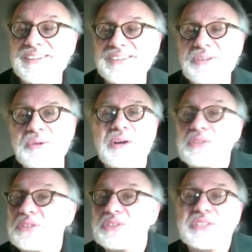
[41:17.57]
No
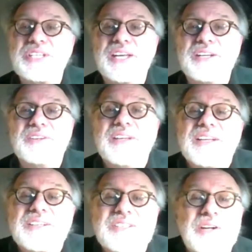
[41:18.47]
doubt just the title
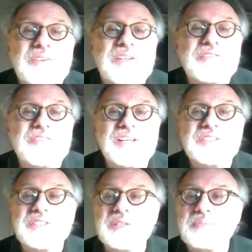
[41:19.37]
itself conveys
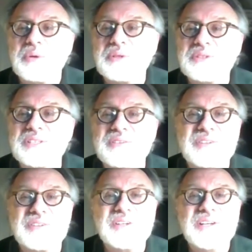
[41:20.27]
the importance of
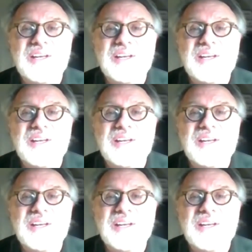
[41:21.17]
her